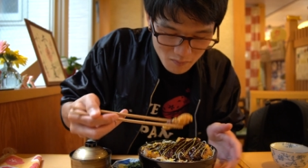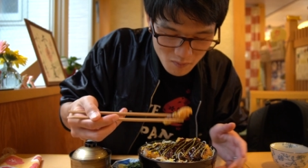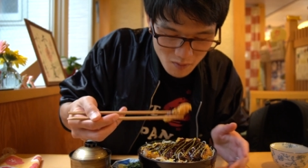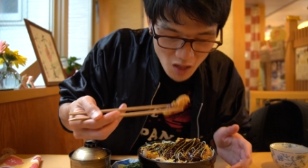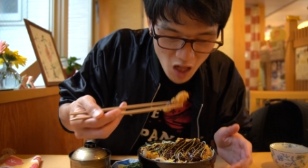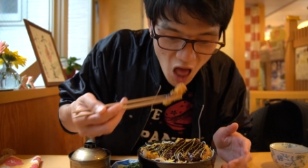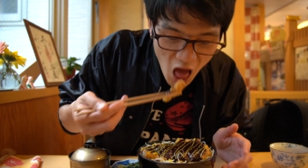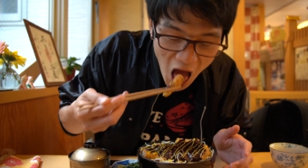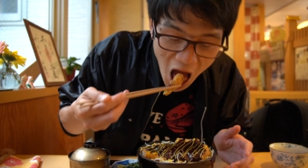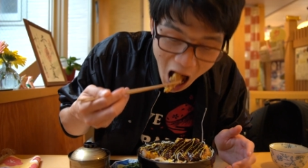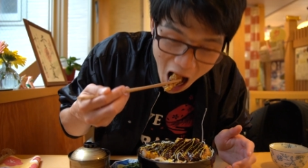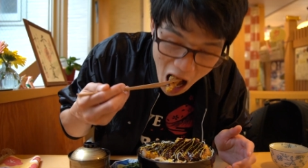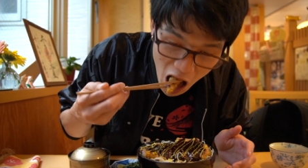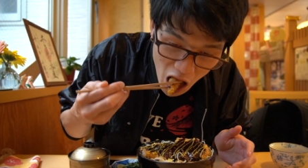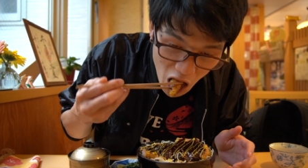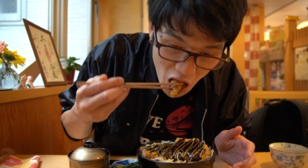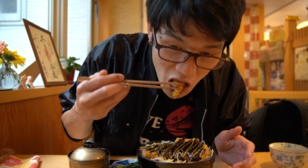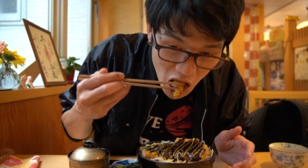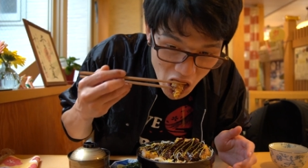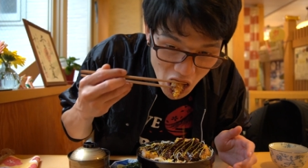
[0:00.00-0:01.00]
Long time
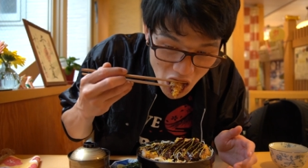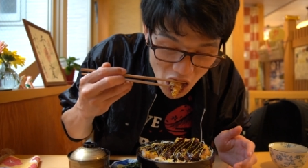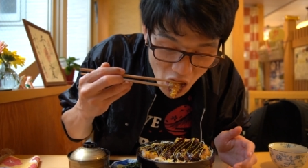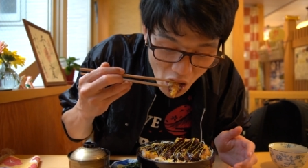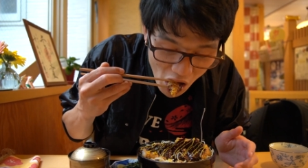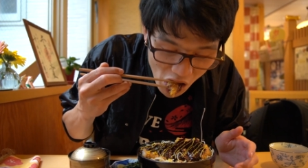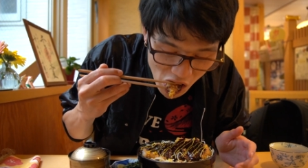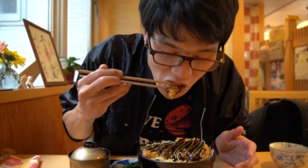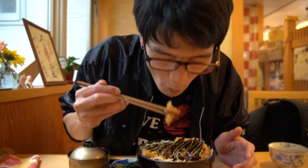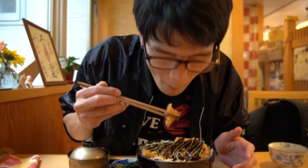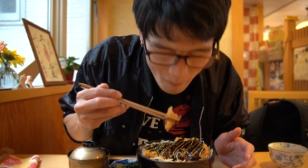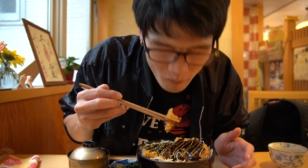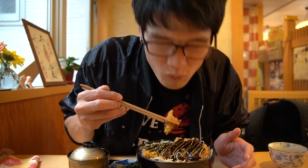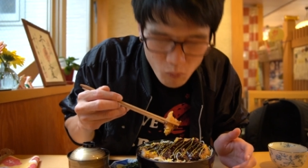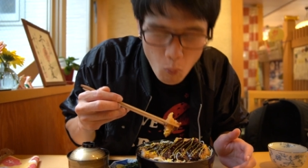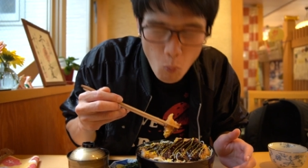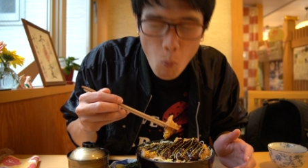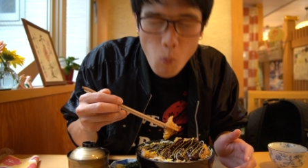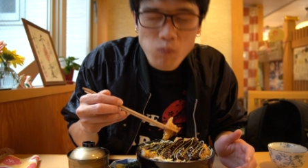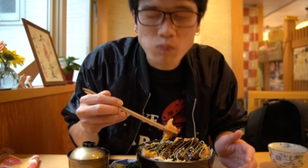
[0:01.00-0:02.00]
no meat. Long
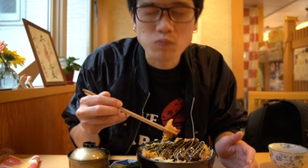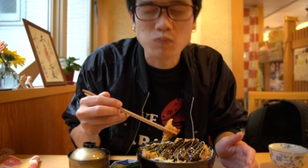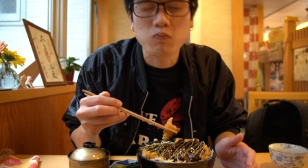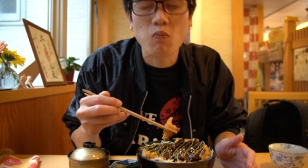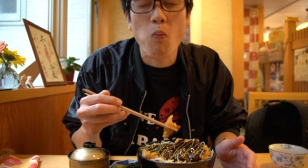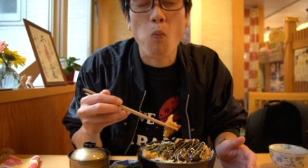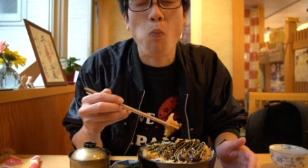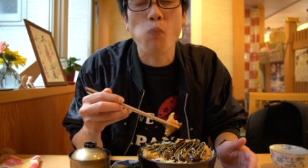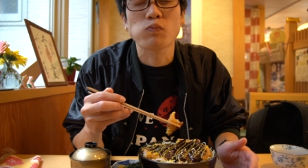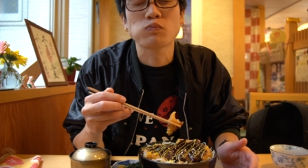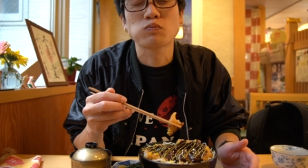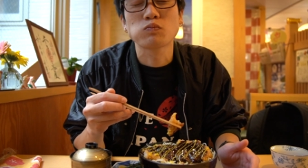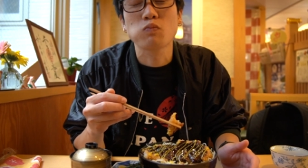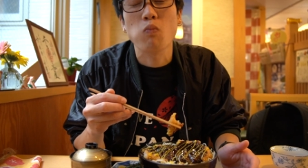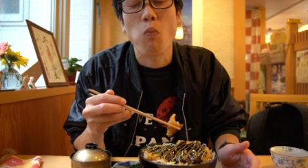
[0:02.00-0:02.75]
time no pork actually,